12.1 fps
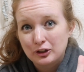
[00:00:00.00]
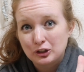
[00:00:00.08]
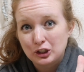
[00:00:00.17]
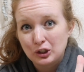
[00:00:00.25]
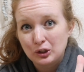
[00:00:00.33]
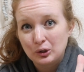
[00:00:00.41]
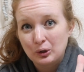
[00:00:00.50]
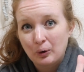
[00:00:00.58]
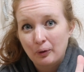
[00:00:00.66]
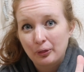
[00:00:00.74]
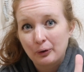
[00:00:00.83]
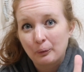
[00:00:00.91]

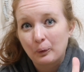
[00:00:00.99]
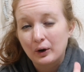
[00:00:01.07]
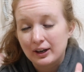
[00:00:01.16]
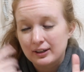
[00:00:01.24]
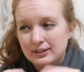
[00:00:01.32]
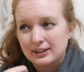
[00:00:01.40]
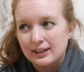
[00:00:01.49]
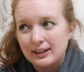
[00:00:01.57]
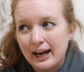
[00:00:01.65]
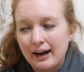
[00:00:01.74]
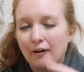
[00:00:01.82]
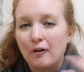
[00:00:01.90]
to the worst.
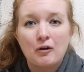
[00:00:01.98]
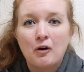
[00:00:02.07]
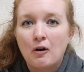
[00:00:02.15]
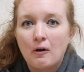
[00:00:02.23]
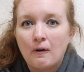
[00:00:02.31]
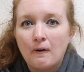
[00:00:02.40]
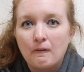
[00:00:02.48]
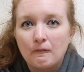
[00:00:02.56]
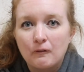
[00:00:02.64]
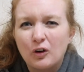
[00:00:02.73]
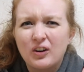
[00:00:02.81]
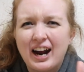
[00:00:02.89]
Now,
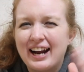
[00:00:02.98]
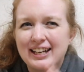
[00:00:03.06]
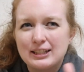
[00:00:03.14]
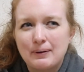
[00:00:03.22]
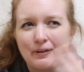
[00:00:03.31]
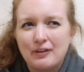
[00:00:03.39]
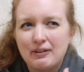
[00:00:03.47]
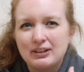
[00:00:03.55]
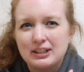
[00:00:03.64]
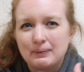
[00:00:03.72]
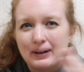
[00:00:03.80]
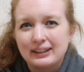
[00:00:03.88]
or I guess my
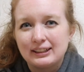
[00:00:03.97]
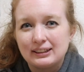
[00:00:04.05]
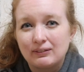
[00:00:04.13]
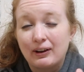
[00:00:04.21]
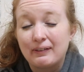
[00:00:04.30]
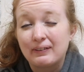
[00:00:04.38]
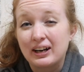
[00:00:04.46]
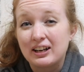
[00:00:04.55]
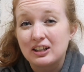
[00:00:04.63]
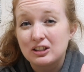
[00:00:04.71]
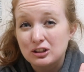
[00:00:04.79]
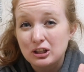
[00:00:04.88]
favorite to my least
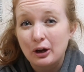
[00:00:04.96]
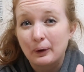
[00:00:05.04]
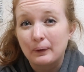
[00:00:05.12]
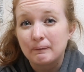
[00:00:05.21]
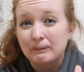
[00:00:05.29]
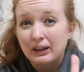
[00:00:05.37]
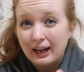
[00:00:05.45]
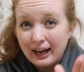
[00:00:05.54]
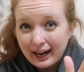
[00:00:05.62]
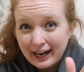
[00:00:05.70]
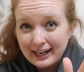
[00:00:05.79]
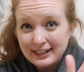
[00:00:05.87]
favorite. So,
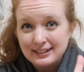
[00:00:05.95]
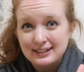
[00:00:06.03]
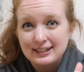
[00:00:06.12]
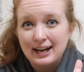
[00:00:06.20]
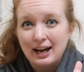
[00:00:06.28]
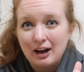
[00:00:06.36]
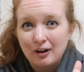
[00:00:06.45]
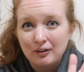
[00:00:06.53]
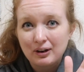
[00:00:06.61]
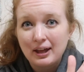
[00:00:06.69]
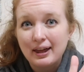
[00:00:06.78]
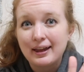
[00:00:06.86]
hands
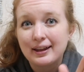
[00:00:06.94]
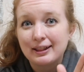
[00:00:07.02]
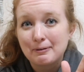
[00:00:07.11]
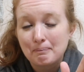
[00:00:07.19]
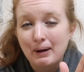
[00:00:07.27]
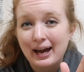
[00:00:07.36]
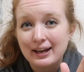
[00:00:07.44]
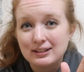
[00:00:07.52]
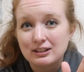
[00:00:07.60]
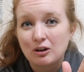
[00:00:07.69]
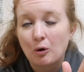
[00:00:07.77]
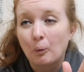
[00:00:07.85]
down, the
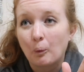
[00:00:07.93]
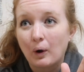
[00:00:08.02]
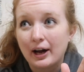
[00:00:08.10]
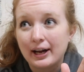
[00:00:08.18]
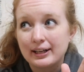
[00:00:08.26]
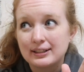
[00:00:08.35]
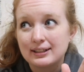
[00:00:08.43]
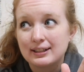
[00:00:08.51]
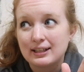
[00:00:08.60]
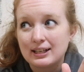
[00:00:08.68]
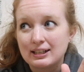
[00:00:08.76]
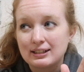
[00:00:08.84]
best was
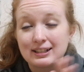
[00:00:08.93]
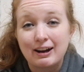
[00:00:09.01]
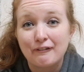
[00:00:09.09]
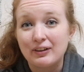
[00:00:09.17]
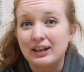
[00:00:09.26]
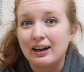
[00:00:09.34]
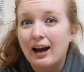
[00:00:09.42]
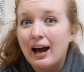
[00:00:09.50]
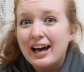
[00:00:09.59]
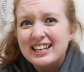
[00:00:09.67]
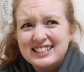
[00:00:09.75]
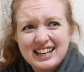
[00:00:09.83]
the stuffing.
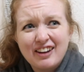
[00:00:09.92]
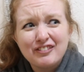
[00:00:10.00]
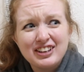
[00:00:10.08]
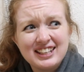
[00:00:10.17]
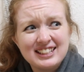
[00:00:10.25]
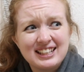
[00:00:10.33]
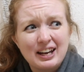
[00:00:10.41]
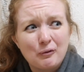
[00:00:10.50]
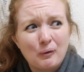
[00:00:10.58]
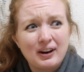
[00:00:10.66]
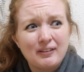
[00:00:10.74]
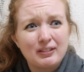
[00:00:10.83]
Stuffing is
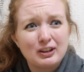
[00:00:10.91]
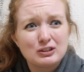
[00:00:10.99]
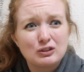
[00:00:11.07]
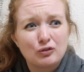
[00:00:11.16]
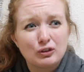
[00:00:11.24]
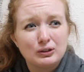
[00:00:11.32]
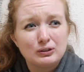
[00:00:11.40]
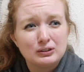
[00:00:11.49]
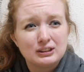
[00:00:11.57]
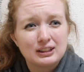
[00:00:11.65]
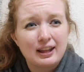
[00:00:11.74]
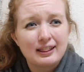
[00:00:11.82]
like one of those
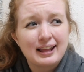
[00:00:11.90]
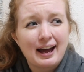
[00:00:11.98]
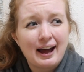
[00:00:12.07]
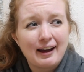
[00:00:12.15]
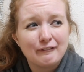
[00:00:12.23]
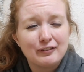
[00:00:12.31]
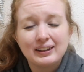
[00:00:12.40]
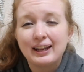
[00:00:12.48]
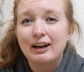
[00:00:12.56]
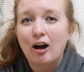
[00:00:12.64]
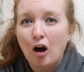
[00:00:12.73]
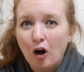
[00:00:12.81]
foods that I feel
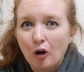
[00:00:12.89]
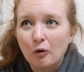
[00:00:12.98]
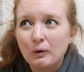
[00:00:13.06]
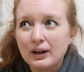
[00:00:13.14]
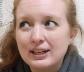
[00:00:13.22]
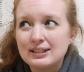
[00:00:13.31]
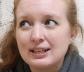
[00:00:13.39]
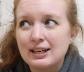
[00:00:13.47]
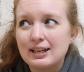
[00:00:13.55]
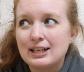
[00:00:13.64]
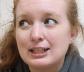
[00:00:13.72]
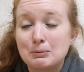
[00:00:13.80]
like always
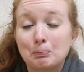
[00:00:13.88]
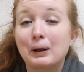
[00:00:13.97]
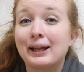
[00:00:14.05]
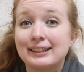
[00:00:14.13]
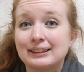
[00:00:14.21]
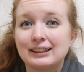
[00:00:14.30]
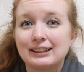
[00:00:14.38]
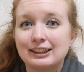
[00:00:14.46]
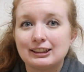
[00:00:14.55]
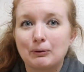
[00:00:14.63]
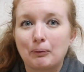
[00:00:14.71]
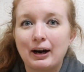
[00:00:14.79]
is
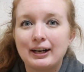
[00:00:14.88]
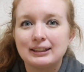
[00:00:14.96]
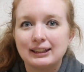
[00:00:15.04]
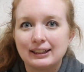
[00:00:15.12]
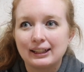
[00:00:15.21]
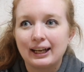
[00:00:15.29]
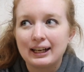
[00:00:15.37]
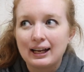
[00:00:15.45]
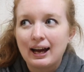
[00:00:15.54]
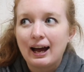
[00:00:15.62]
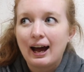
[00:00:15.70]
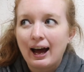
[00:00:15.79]
pleasantly surprising. Like,
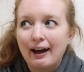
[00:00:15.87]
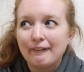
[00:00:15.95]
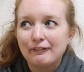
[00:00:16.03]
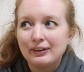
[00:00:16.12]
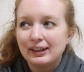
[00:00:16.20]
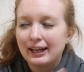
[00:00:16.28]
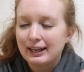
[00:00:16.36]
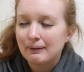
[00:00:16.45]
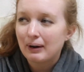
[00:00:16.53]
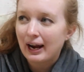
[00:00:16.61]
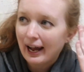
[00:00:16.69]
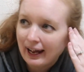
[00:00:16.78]
I feel like in
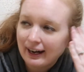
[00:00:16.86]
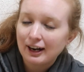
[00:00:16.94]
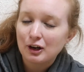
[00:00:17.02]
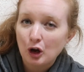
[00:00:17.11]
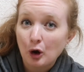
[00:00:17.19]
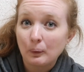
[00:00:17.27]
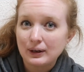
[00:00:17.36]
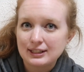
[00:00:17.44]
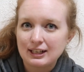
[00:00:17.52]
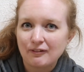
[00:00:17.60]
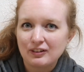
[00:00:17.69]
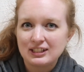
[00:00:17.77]
my head I know what
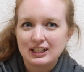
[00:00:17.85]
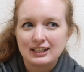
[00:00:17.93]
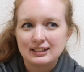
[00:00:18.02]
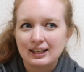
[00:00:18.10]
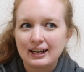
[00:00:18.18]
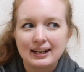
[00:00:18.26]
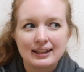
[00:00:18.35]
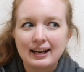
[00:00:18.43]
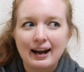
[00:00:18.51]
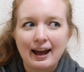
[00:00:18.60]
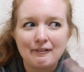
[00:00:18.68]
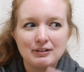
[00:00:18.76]
stuffing tastes like, and
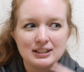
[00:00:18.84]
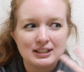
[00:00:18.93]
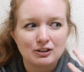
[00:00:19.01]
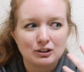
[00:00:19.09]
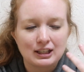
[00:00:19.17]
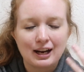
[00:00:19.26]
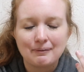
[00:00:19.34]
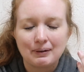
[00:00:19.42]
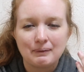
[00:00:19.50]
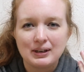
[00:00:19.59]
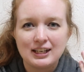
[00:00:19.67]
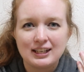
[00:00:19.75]
then every single time
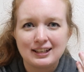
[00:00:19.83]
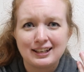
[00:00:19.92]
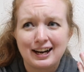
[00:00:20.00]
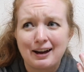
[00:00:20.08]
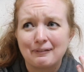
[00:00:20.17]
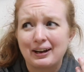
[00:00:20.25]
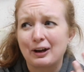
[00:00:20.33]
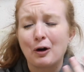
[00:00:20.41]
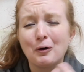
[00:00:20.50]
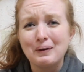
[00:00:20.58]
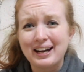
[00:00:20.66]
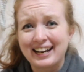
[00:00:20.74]
I'm eating it I'm like,
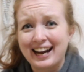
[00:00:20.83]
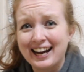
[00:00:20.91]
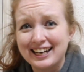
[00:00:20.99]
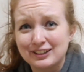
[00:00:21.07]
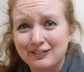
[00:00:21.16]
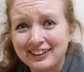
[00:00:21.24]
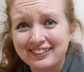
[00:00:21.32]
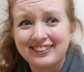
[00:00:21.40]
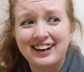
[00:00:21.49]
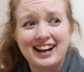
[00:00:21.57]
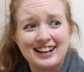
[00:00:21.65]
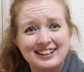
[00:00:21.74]
oh my gosh, why
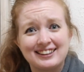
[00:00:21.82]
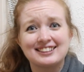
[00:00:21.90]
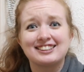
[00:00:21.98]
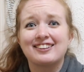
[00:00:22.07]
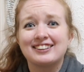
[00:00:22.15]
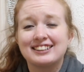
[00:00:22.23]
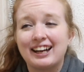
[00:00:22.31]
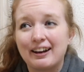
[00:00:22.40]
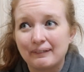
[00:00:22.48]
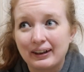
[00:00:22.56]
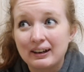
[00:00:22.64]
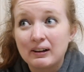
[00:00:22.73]
don't I eat this all the
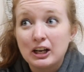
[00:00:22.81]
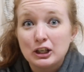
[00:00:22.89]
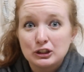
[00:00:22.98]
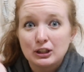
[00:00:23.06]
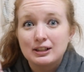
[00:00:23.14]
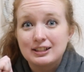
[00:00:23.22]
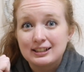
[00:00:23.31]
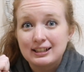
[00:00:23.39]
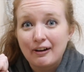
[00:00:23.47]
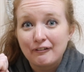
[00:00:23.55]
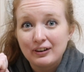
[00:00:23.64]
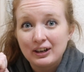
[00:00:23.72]
time? Like, so the
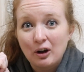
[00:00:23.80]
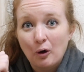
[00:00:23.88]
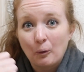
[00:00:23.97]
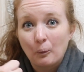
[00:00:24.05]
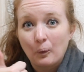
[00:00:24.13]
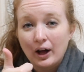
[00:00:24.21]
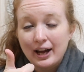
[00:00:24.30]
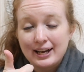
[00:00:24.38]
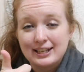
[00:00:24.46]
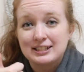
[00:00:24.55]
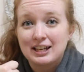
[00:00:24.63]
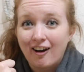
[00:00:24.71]
stuffing
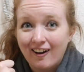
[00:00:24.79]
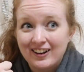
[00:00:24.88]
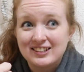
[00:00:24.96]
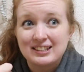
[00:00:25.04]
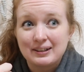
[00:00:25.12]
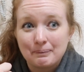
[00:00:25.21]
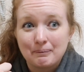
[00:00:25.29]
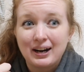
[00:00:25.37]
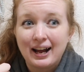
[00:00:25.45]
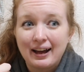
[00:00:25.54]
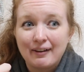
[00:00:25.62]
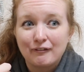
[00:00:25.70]
was awesome,
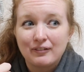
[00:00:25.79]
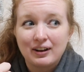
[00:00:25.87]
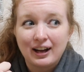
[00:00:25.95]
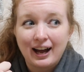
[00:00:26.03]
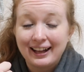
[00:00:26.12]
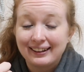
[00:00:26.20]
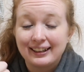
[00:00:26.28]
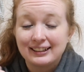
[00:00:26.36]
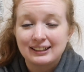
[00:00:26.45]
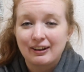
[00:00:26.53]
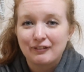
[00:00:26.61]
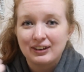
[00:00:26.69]
but I like
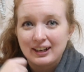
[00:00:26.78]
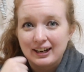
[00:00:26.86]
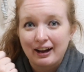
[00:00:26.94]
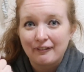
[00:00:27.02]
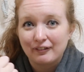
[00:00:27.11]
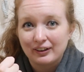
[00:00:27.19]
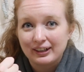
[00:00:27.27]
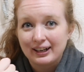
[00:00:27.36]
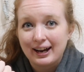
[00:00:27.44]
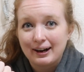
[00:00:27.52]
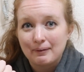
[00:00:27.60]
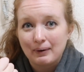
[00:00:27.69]
stuffing and I
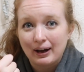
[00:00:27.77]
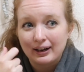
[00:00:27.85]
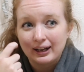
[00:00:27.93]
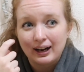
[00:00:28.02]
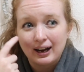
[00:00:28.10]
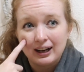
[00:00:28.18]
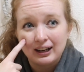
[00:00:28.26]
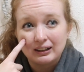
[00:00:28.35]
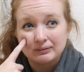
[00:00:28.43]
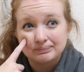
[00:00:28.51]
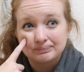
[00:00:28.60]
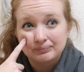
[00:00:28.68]
forget about it.
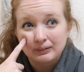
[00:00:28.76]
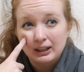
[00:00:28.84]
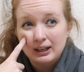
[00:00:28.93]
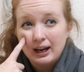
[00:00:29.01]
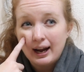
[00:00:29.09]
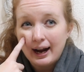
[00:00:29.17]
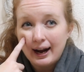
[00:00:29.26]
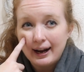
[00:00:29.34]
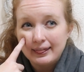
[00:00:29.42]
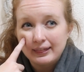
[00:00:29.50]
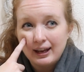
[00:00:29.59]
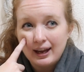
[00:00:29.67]

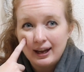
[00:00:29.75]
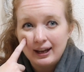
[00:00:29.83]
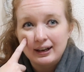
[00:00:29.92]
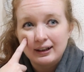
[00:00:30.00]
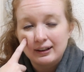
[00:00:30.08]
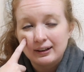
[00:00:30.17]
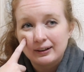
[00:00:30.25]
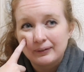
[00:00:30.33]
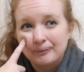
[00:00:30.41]
And then,